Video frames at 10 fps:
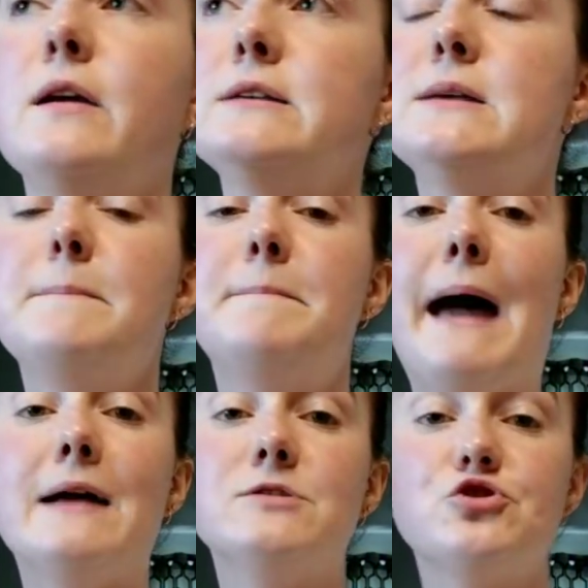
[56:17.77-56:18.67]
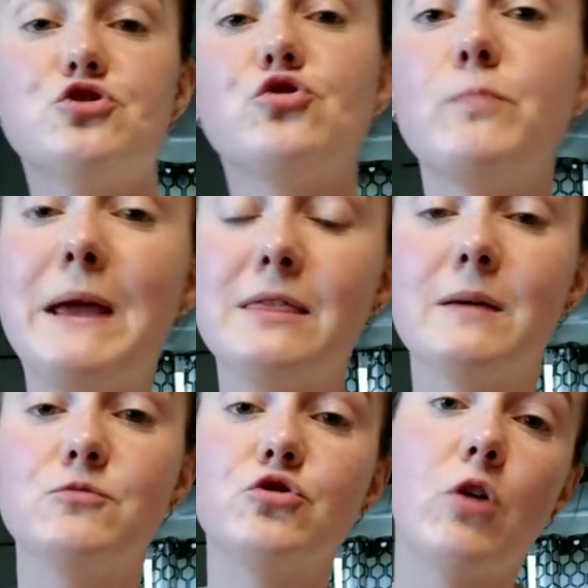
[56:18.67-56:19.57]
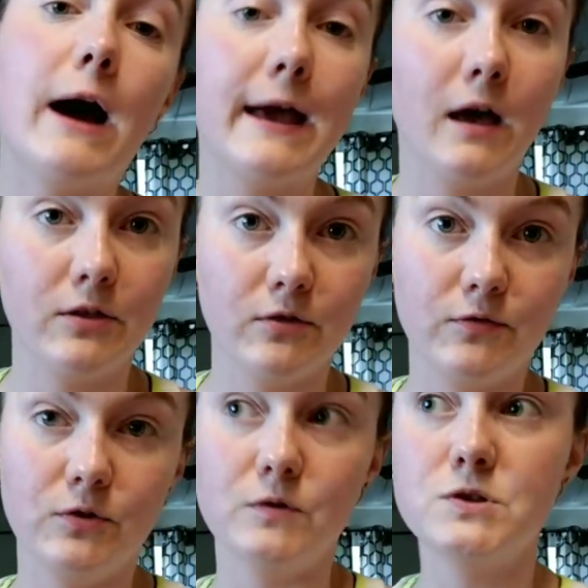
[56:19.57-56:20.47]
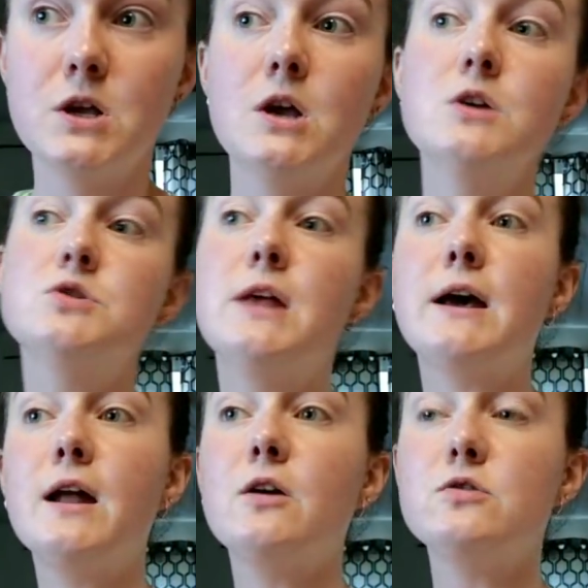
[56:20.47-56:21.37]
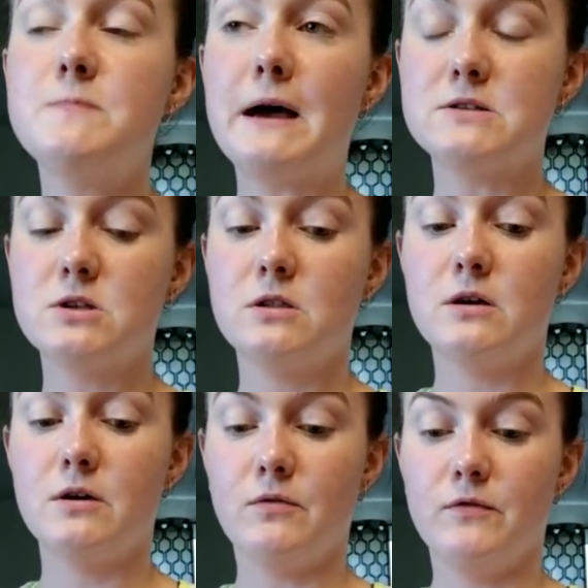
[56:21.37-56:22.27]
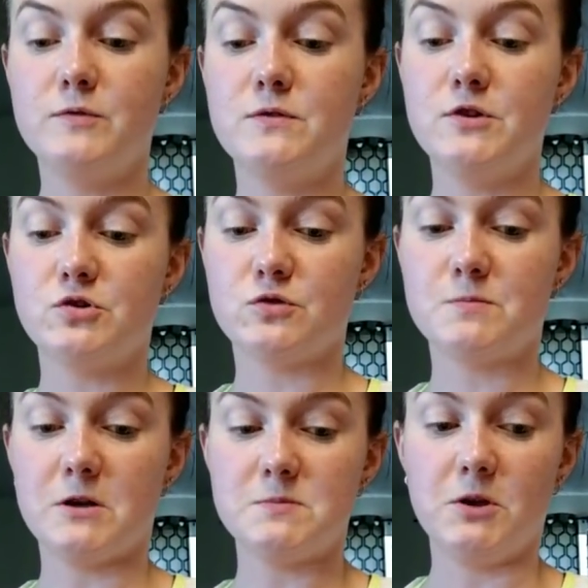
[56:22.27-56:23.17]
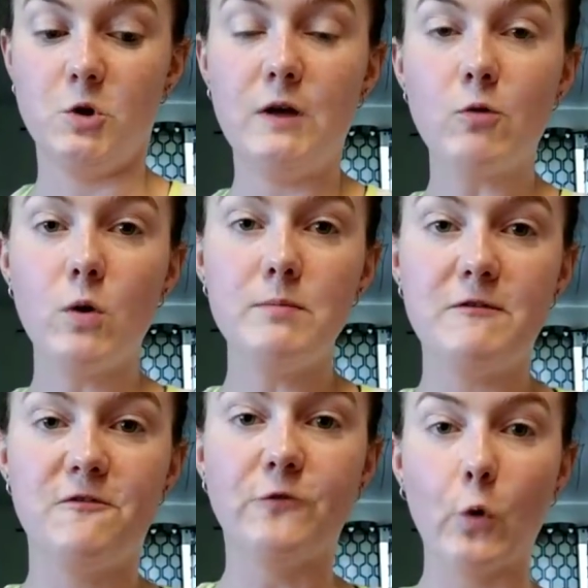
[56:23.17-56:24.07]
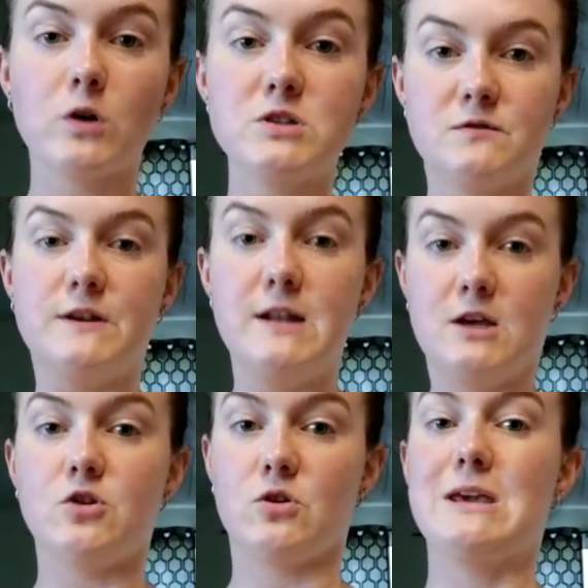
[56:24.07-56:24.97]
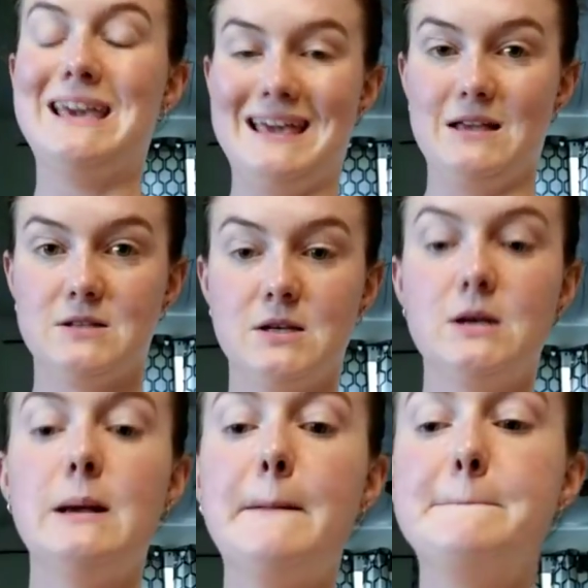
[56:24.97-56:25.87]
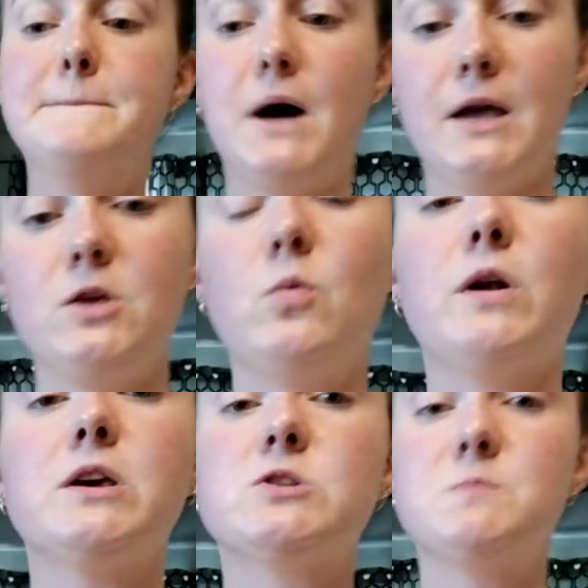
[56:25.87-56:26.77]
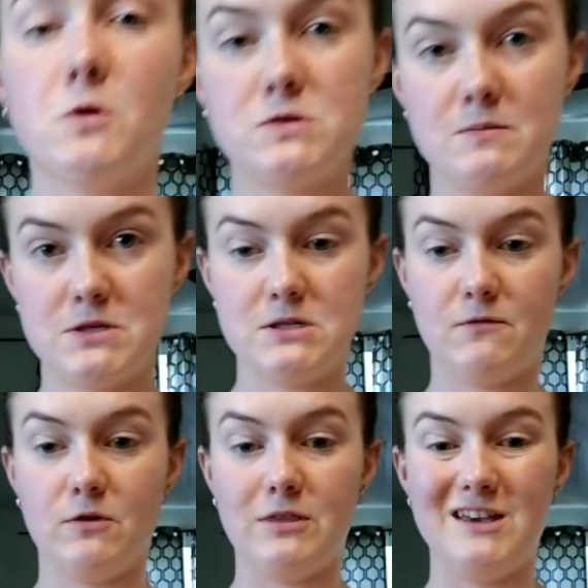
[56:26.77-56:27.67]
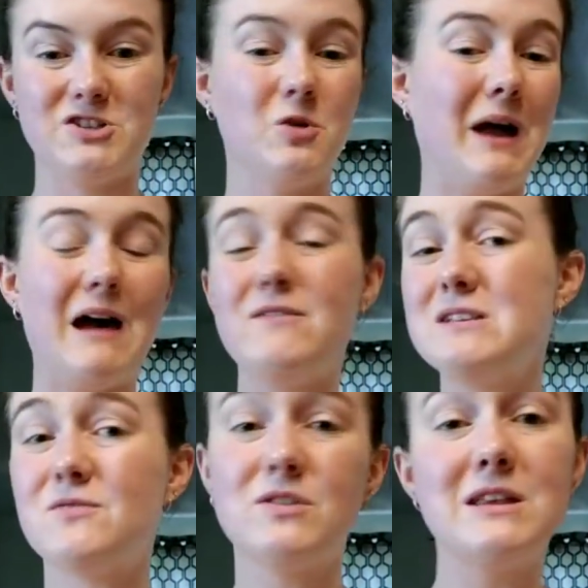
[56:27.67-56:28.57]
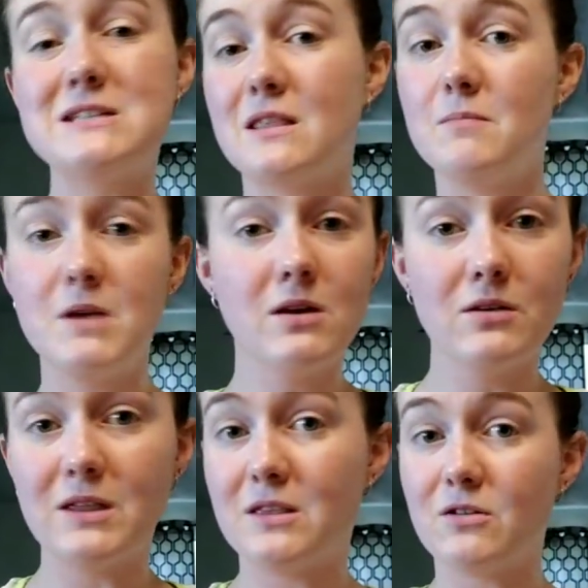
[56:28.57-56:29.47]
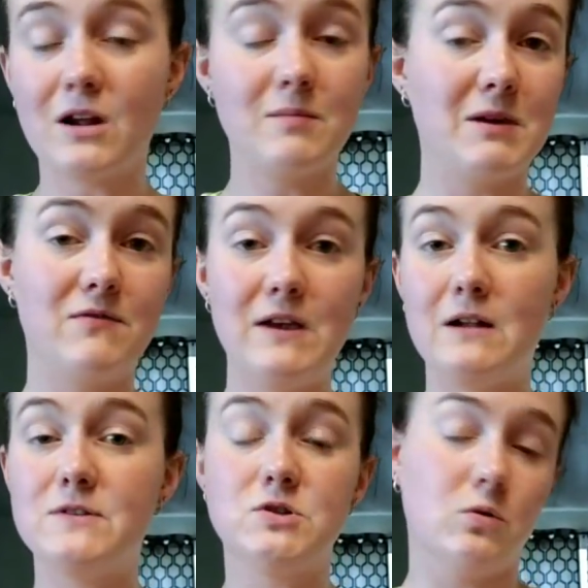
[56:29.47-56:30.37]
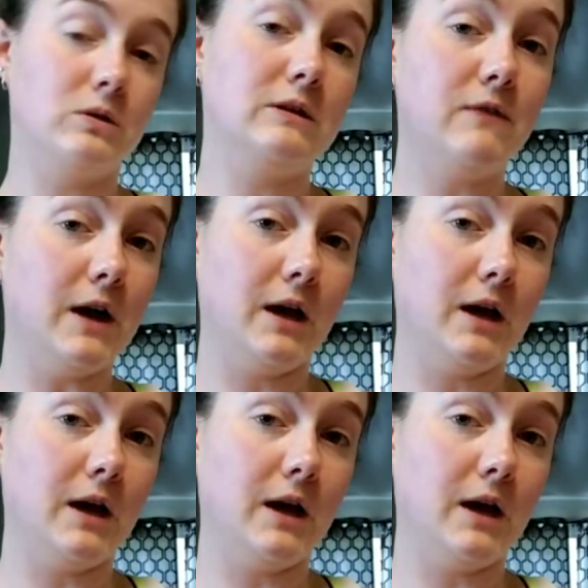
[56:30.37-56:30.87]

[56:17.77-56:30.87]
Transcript: Is it bad to make them try other foods? So that kind of goes back to the division of responsibility. You never want to be force feeding your kid, but you want to expose them to different things. So having different things at the meal that they're not a big fan of is totally fine.